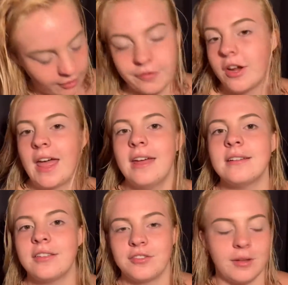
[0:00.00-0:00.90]
I'll forget
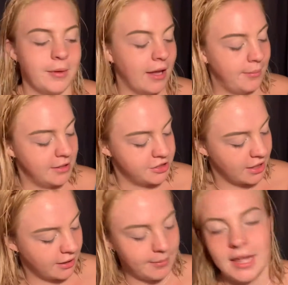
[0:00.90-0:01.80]
and there's someone coming to
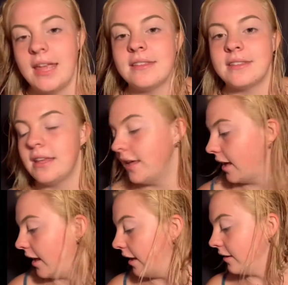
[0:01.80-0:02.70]
check my AC
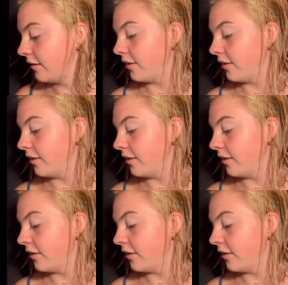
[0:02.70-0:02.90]
and